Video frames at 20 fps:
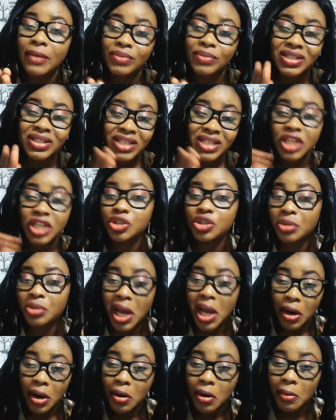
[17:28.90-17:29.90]
search
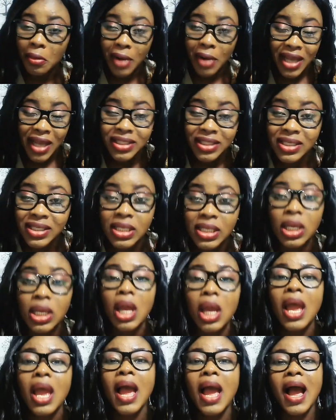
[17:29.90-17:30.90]
rank on YT,
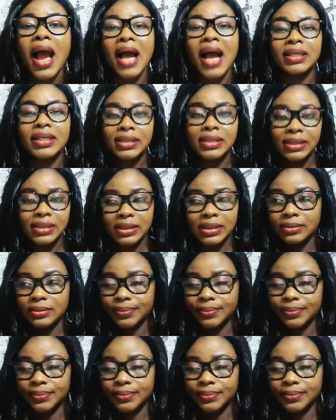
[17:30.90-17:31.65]
and